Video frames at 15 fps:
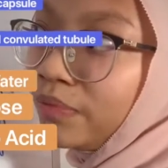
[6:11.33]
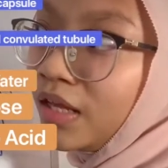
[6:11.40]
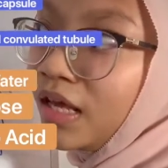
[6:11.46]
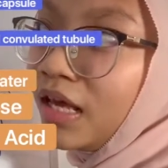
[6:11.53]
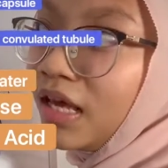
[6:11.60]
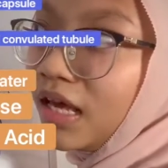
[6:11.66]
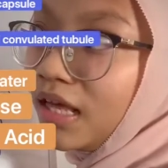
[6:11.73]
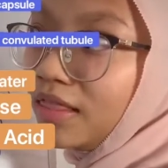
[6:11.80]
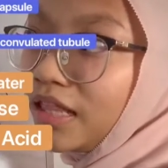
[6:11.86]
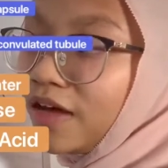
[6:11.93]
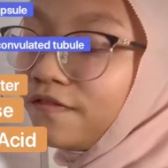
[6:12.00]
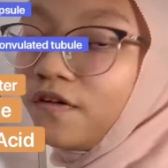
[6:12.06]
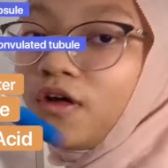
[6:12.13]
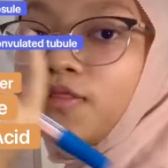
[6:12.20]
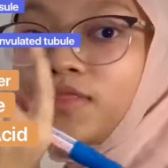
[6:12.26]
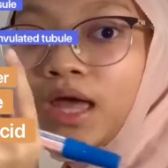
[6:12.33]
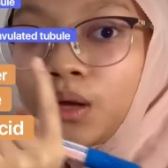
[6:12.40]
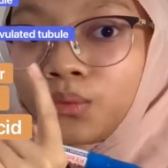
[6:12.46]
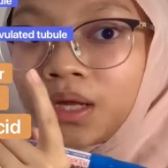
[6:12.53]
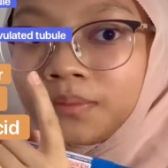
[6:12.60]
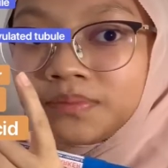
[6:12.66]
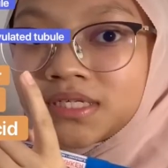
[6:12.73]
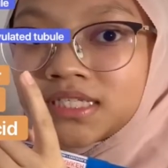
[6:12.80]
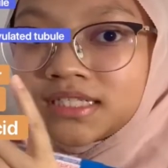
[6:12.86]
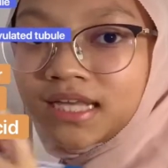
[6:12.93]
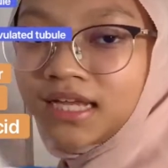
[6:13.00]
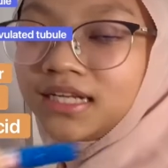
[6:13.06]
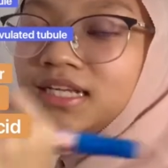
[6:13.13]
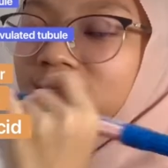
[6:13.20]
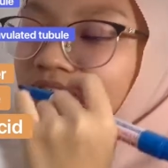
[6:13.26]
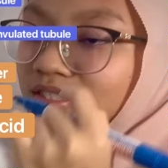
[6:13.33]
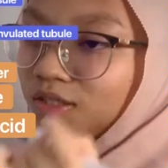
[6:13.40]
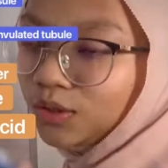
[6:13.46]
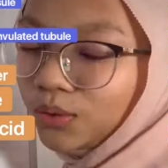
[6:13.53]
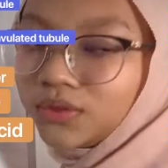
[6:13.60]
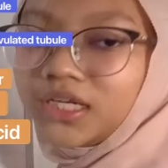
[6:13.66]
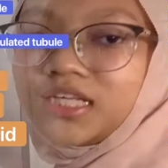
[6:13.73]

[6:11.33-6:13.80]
And therefore, that 1% is known as